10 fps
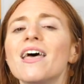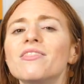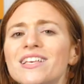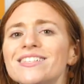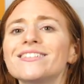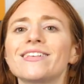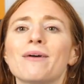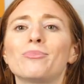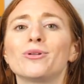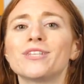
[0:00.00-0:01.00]
This
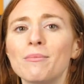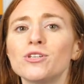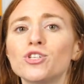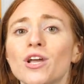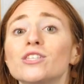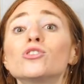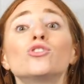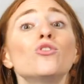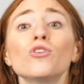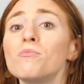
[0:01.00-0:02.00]
example demonstrates
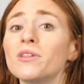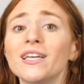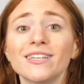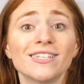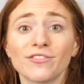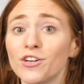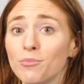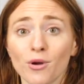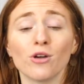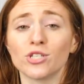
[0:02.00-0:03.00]
two completely different
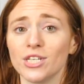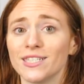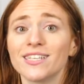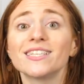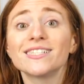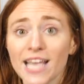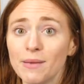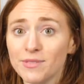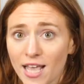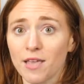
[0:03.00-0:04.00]
approaches to the
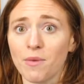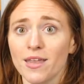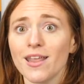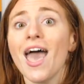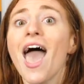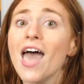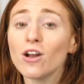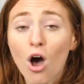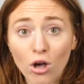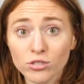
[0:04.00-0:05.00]
same segment
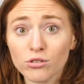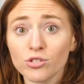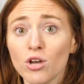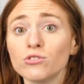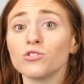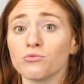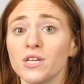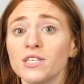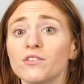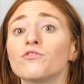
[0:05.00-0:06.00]
and also shows the
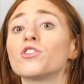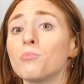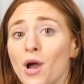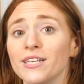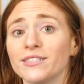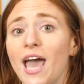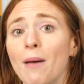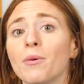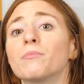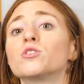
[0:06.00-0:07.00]
reason for the price
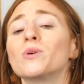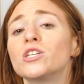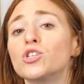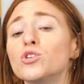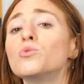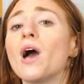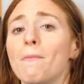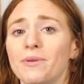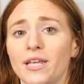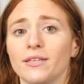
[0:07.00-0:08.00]
gap between two
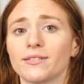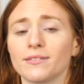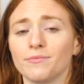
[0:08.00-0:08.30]
companies.